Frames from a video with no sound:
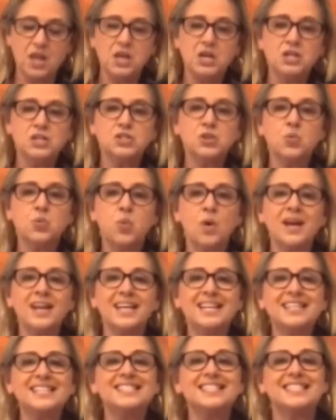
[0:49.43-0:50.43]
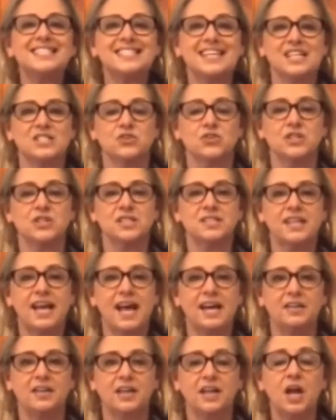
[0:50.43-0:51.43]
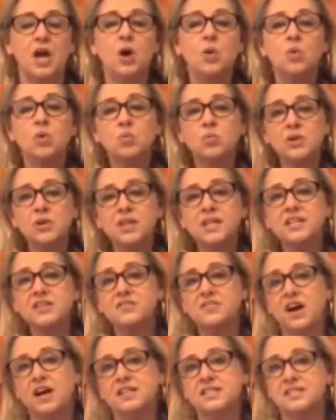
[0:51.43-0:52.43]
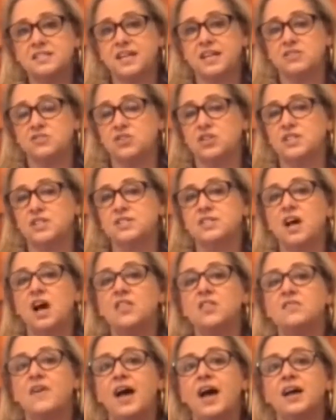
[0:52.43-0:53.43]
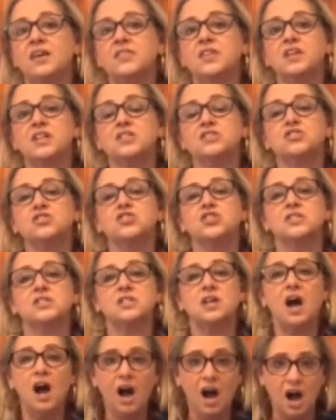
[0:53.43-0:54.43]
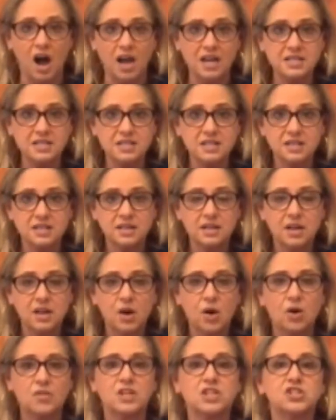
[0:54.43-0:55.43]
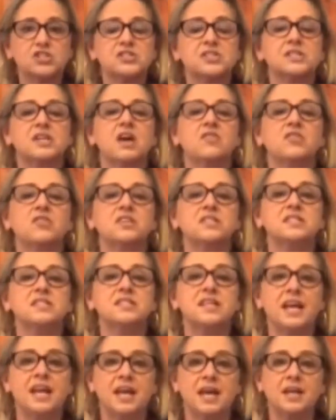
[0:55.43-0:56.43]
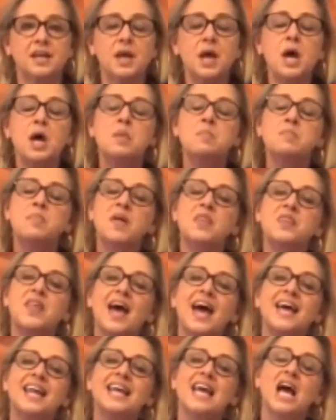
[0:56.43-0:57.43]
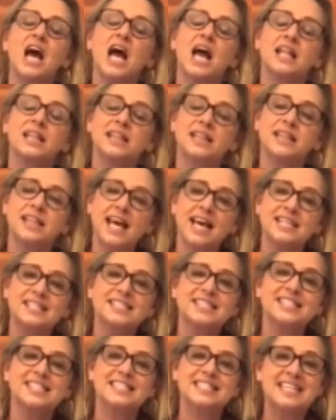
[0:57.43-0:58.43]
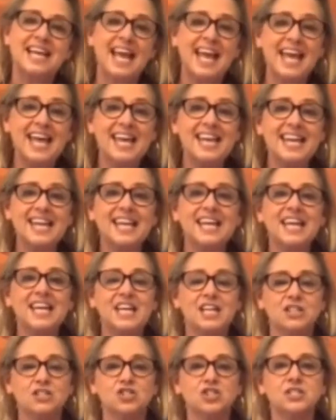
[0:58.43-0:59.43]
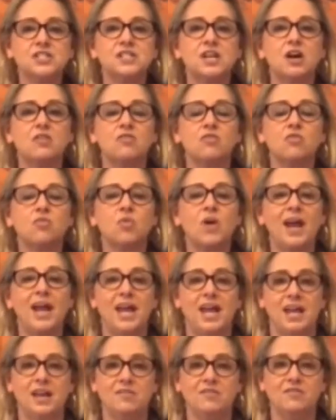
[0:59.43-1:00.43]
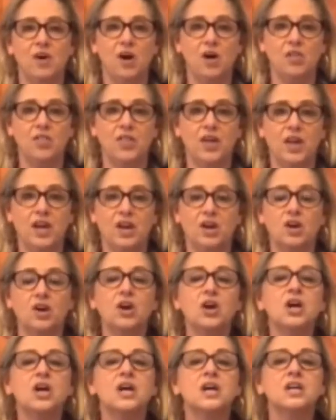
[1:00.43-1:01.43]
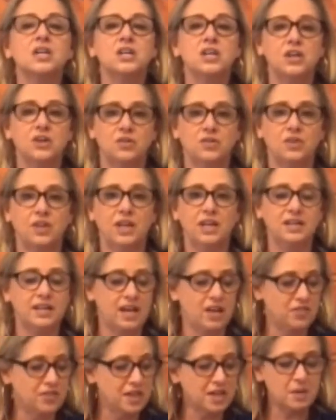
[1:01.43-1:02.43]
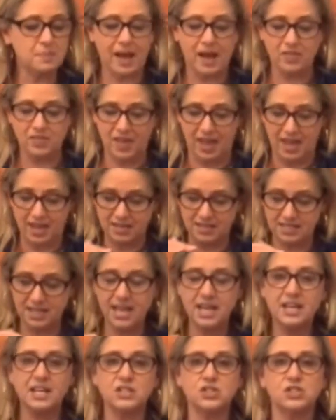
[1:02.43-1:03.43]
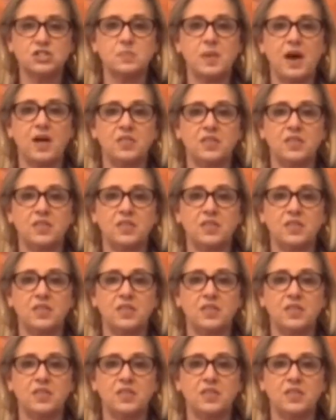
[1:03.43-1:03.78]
So what is a desert exactly? What really defines a desert is not the fact that it's just hot or that it just is covered in sand, but that less than 10 inches of rain fall there yearly. Now think about that. 10 inches about